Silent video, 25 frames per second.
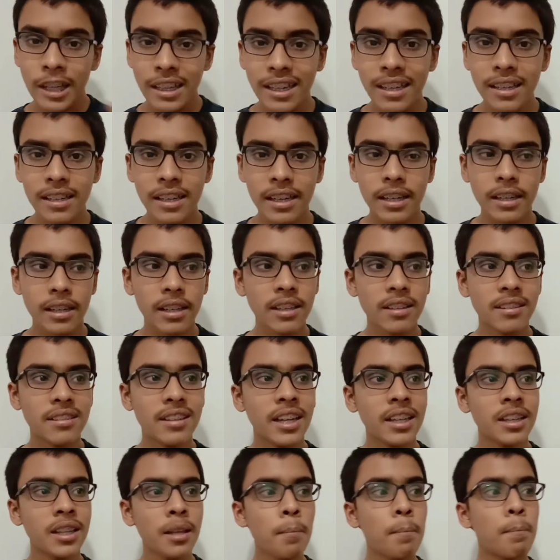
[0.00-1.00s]
they did is
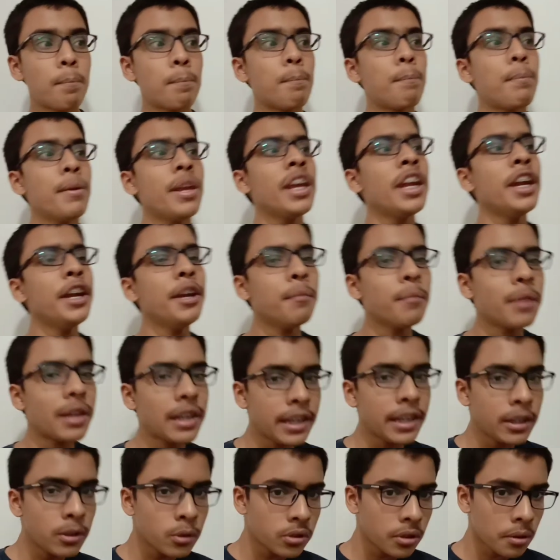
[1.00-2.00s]
that they paid money
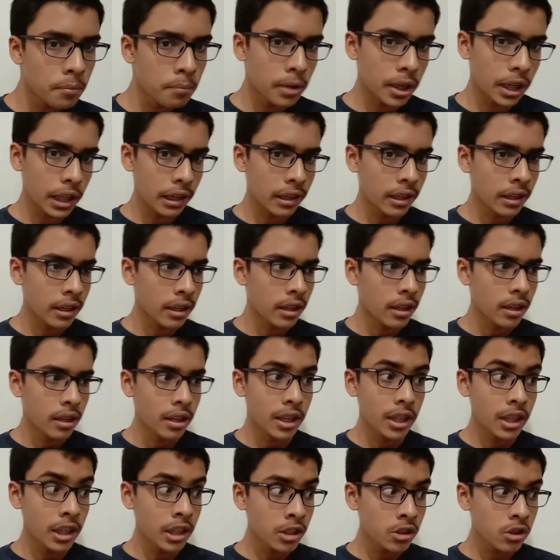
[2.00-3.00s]
to somebody.
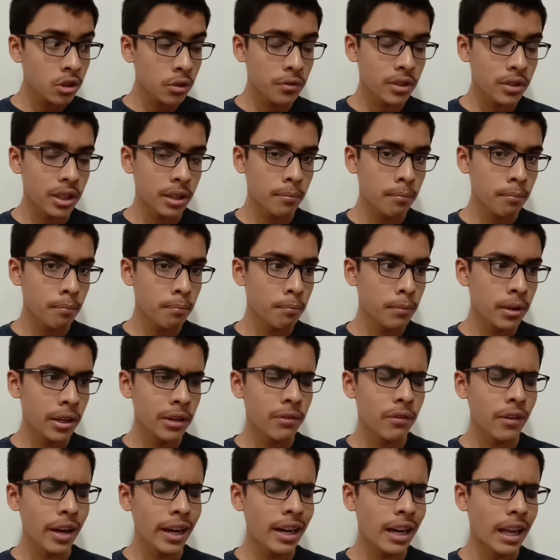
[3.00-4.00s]
Each of them paid
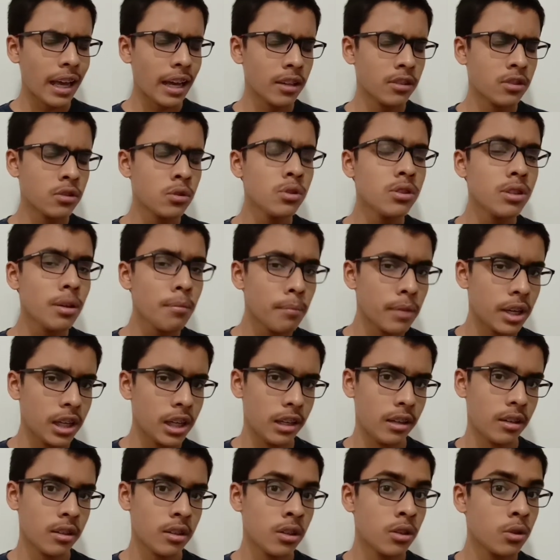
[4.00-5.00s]
5 lakhs to somebody.
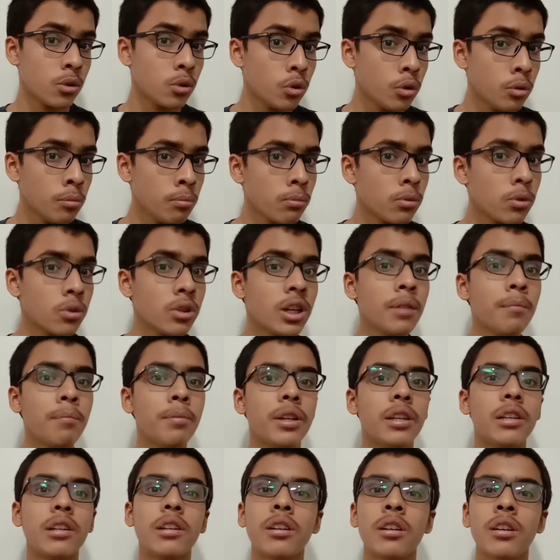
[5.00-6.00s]
To whom? To the
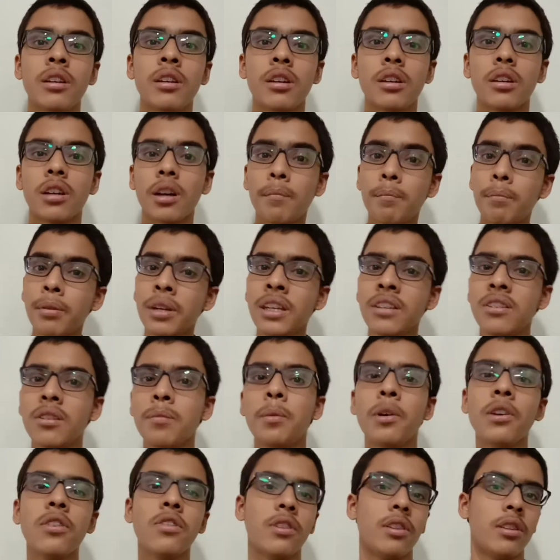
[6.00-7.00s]
company. Company is a
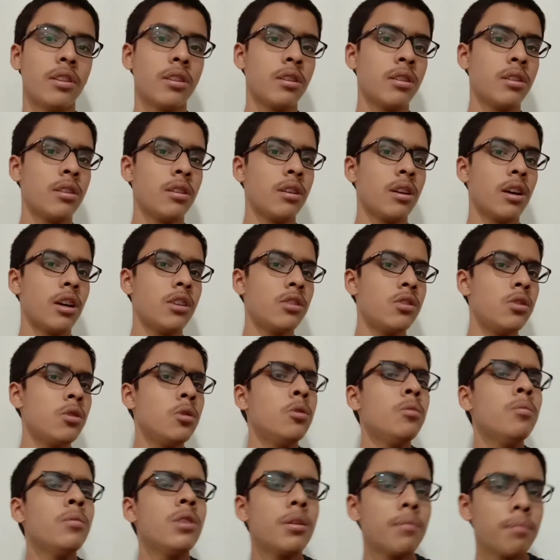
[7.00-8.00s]
person.
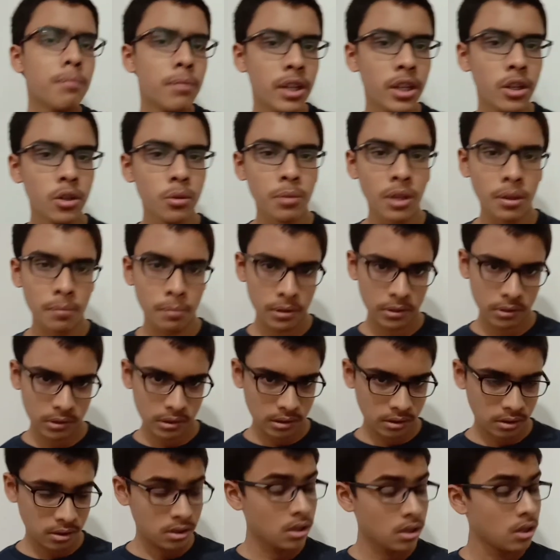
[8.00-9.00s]
Assume company to be a person.
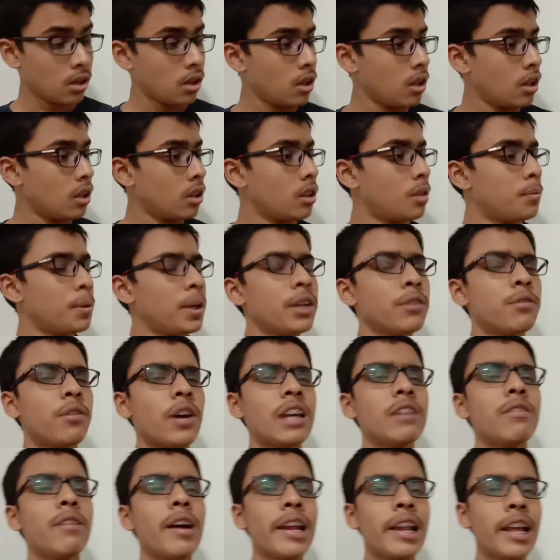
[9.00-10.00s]
They paid
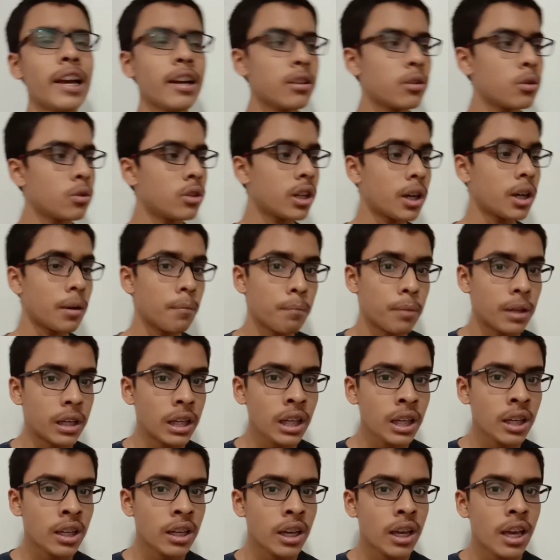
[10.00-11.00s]
5 lakh to the company,
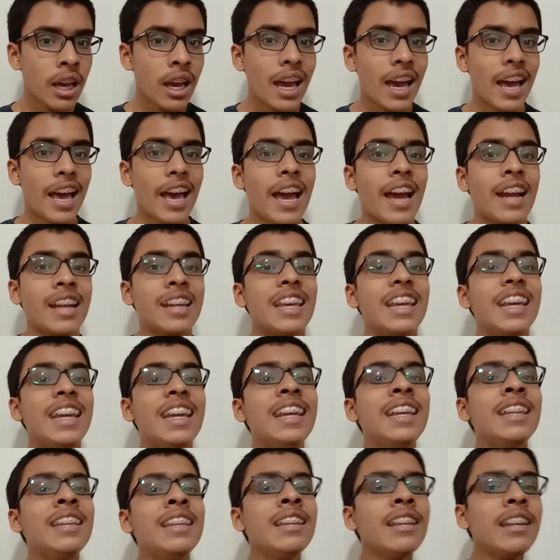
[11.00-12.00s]
and
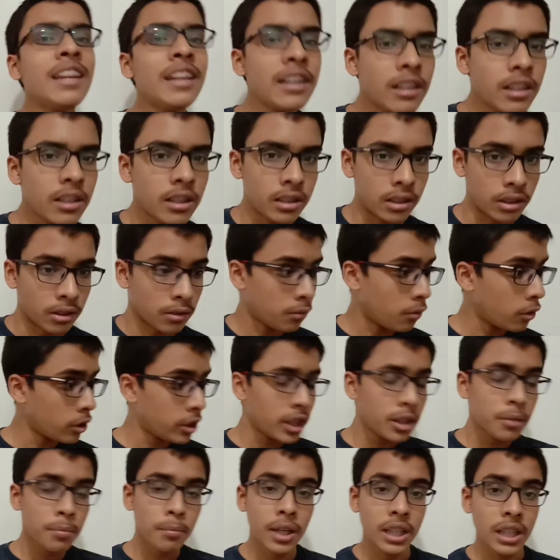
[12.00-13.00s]
in return for
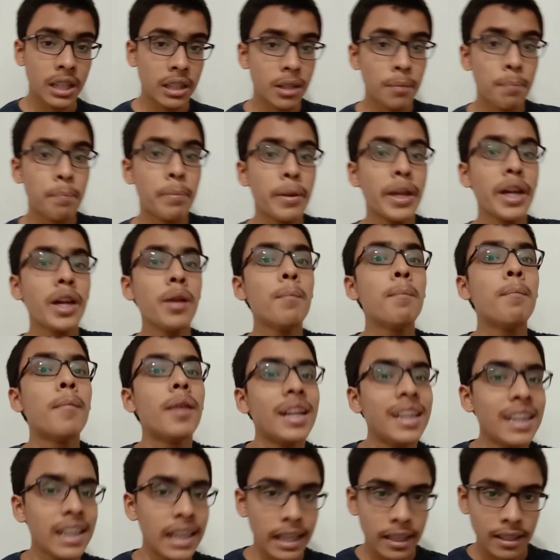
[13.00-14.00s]
that money, they paid
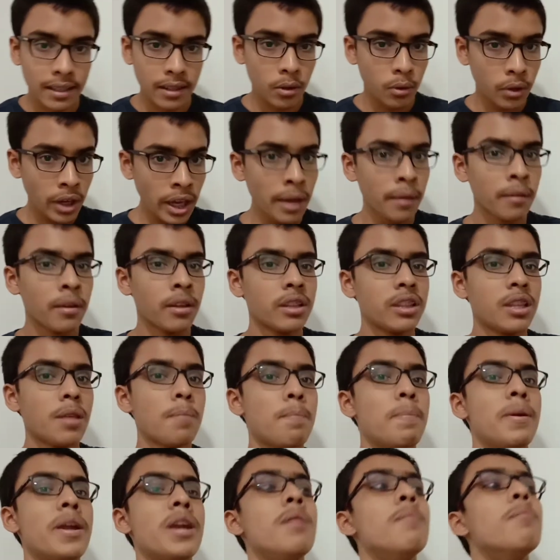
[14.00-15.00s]
money. Okay, they
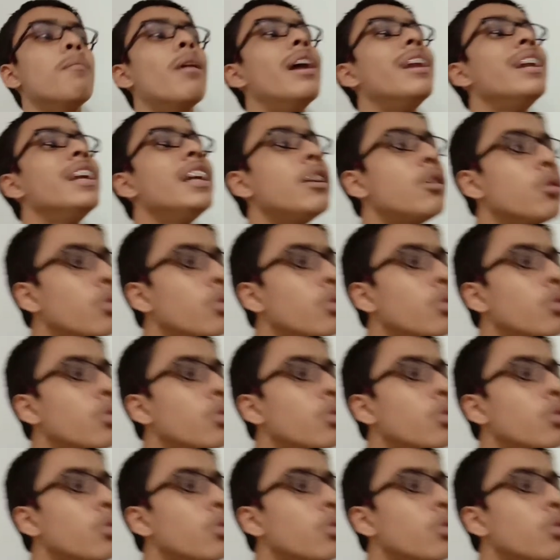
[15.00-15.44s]
paid money to